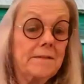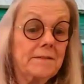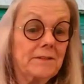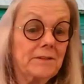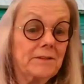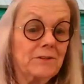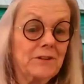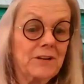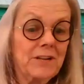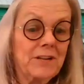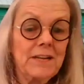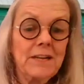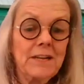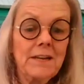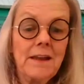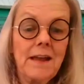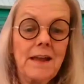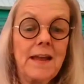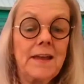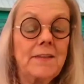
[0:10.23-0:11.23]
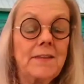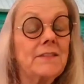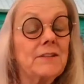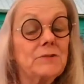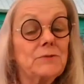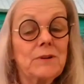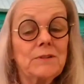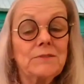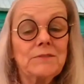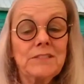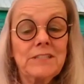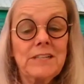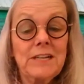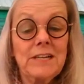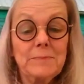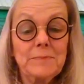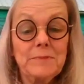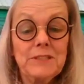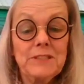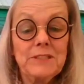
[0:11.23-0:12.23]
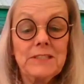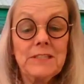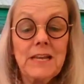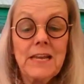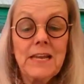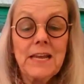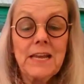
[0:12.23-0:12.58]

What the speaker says: learning and the 12 steps.